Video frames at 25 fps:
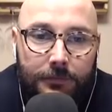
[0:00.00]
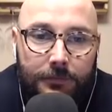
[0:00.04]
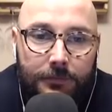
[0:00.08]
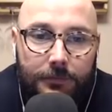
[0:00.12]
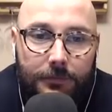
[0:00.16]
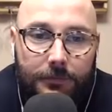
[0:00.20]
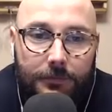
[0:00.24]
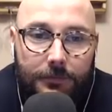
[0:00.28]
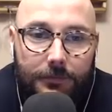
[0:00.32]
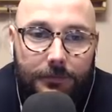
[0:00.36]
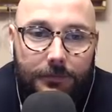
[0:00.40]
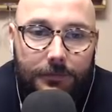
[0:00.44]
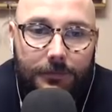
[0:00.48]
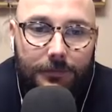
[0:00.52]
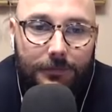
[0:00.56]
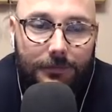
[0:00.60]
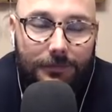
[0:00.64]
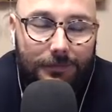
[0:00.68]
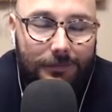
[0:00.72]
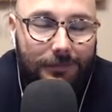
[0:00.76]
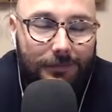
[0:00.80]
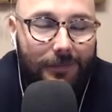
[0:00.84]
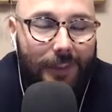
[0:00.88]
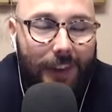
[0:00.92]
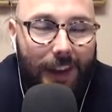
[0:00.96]

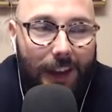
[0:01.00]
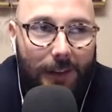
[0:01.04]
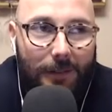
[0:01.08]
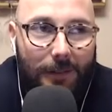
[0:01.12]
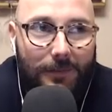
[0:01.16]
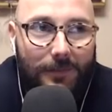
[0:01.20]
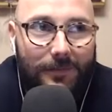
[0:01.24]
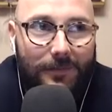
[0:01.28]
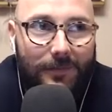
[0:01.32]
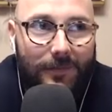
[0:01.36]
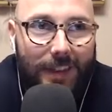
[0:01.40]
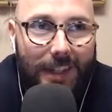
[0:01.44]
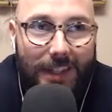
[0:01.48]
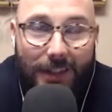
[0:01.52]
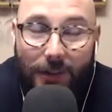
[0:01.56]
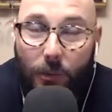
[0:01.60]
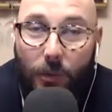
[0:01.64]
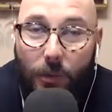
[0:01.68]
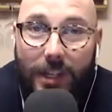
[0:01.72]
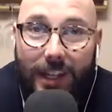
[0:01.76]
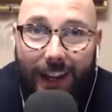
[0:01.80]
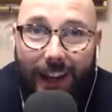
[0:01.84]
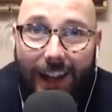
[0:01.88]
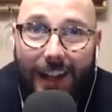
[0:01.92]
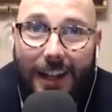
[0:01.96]
Yeah, he's a
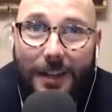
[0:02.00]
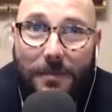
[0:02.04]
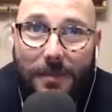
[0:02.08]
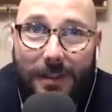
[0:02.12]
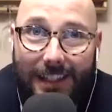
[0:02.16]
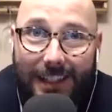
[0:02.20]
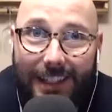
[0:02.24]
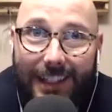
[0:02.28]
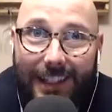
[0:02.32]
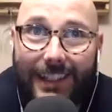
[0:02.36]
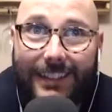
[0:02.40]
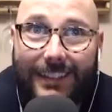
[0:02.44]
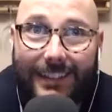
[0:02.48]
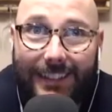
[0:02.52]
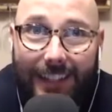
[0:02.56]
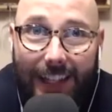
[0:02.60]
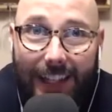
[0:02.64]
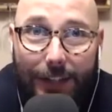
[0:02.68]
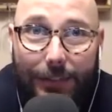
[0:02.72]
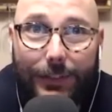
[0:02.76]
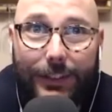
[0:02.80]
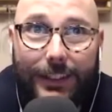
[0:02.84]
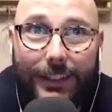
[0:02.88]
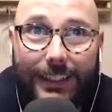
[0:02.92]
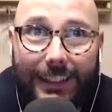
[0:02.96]
wee guy, but he can
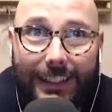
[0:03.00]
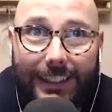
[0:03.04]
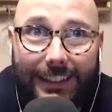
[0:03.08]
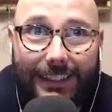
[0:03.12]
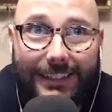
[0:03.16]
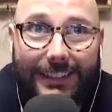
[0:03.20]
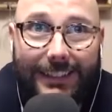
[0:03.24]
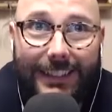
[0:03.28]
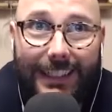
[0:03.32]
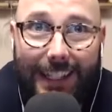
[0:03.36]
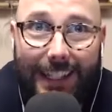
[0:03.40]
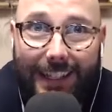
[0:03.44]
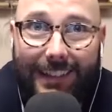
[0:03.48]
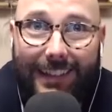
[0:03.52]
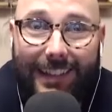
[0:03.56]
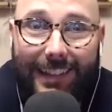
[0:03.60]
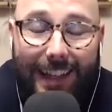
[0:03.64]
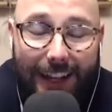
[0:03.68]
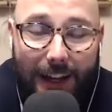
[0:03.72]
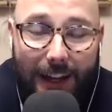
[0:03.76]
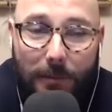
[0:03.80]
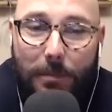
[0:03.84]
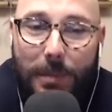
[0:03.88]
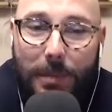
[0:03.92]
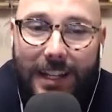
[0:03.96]

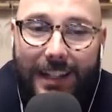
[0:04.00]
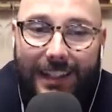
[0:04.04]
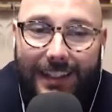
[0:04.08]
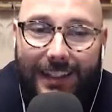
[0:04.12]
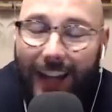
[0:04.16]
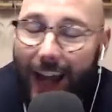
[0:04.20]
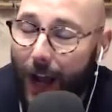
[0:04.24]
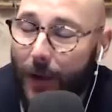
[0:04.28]
take a beating.